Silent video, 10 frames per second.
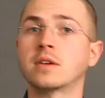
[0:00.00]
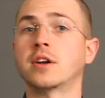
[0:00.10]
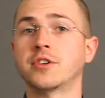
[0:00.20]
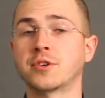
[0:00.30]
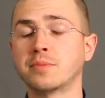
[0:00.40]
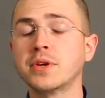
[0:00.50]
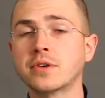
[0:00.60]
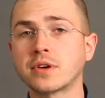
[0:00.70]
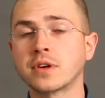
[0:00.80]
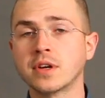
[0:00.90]
On your
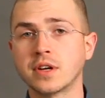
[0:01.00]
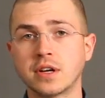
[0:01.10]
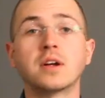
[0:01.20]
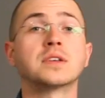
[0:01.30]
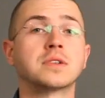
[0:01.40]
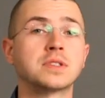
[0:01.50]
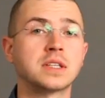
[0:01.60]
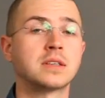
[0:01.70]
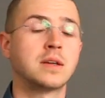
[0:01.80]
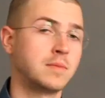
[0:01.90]
computer it also
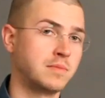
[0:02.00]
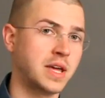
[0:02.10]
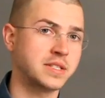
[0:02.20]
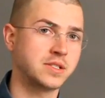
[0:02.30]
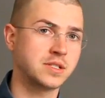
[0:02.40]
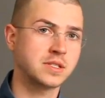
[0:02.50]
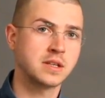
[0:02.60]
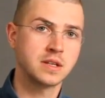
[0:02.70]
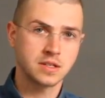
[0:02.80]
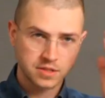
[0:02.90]
says messages
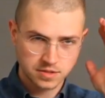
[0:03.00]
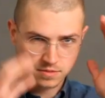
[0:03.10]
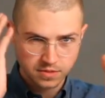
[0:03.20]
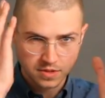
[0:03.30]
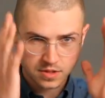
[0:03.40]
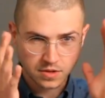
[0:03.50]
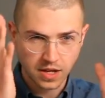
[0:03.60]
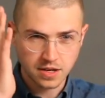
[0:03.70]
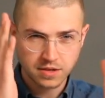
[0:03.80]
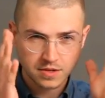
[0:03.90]
so
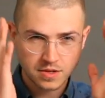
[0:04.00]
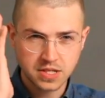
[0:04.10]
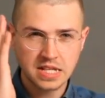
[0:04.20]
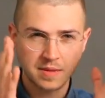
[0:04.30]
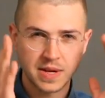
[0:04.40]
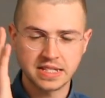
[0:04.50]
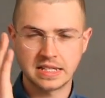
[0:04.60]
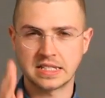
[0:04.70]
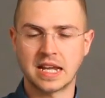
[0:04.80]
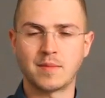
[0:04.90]
that you see them as
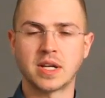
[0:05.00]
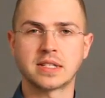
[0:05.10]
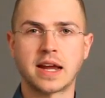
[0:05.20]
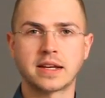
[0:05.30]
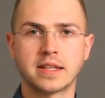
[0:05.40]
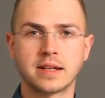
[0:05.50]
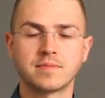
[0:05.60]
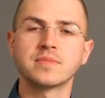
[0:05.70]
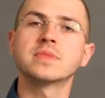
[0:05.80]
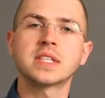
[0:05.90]
the same exact thing.
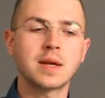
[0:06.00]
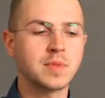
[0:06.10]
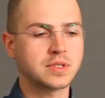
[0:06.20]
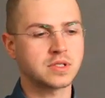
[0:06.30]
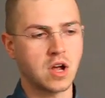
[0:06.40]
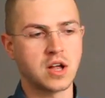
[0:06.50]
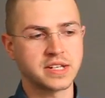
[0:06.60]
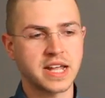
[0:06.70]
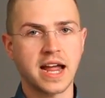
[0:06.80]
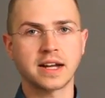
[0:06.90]
Same as
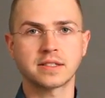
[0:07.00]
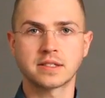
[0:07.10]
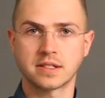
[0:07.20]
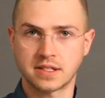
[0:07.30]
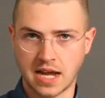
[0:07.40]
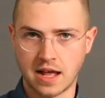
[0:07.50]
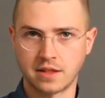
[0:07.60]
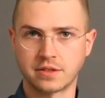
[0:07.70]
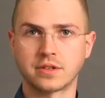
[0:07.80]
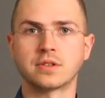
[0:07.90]
contacts,
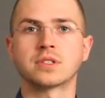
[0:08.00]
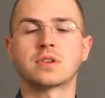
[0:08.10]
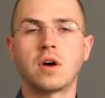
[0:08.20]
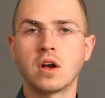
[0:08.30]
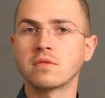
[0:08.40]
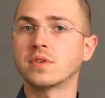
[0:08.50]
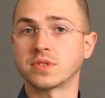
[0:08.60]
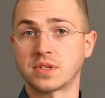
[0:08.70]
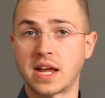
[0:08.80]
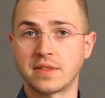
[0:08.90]
calendars, all of
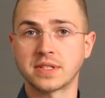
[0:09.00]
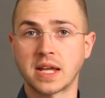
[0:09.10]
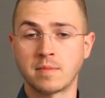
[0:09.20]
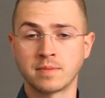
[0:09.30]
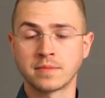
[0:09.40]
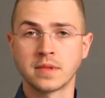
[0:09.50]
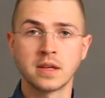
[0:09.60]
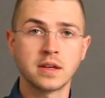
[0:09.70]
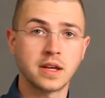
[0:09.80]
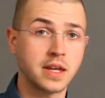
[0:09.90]
those are now the same.
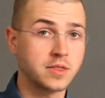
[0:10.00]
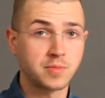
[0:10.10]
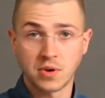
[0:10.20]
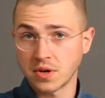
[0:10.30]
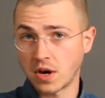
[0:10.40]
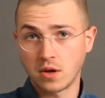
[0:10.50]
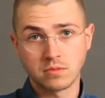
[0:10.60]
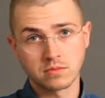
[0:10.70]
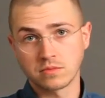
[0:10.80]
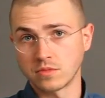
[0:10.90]
And the
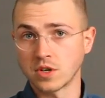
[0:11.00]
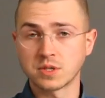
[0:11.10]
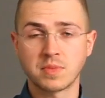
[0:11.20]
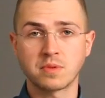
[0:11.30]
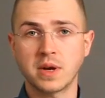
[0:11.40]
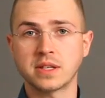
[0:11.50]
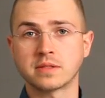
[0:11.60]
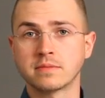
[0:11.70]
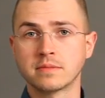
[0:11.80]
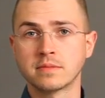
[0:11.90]
protocol works both ways.
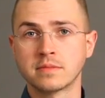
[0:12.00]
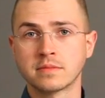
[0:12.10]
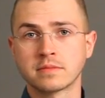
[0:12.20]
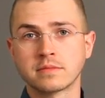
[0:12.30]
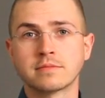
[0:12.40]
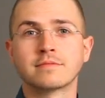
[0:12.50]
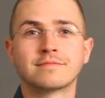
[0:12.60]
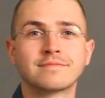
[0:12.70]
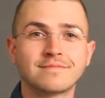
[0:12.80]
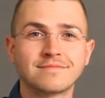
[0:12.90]

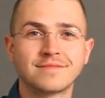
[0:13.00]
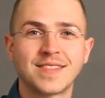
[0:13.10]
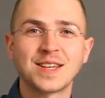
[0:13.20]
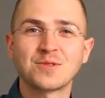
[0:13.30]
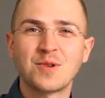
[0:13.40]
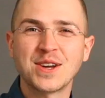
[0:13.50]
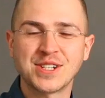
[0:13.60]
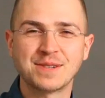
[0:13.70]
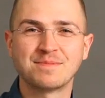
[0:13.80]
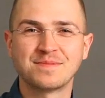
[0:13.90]
Thanks for
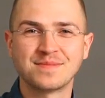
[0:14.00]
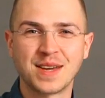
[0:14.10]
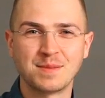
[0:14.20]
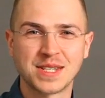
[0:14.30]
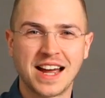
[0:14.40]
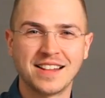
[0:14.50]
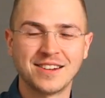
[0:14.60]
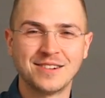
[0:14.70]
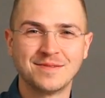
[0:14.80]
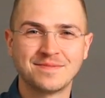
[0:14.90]
watching. I'm Skylar.